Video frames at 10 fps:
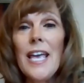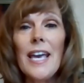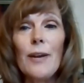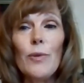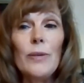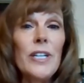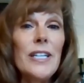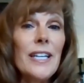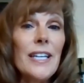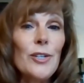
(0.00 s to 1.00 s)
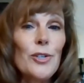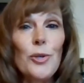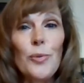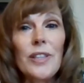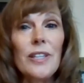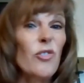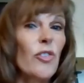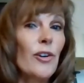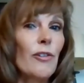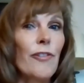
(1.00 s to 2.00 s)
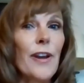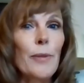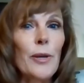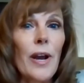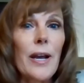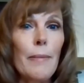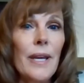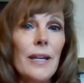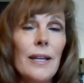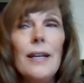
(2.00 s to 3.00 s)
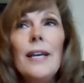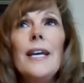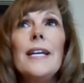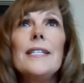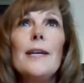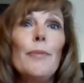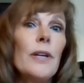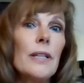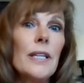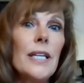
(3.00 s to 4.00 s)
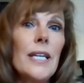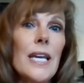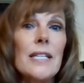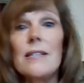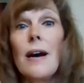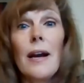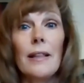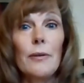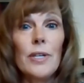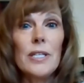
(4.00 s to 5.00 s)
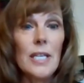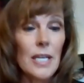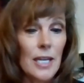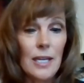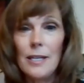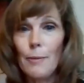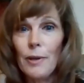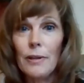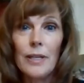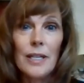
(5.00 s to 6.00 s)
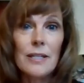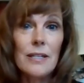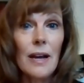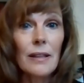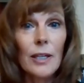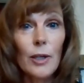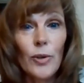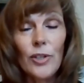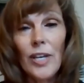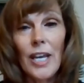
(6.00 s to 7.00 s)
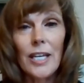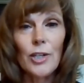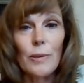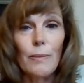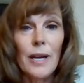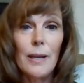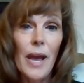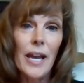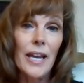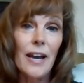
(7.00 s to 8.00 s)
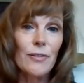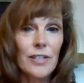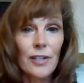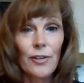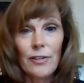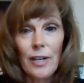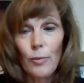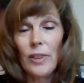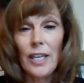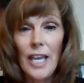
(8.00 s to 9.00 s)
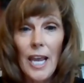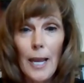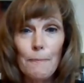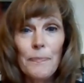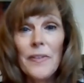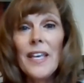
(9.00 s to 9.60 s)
And when we dig into what this friend or family recommended, typically it's highly risky. Typically it's not liquid. You can't get your money back out until they're done with the game.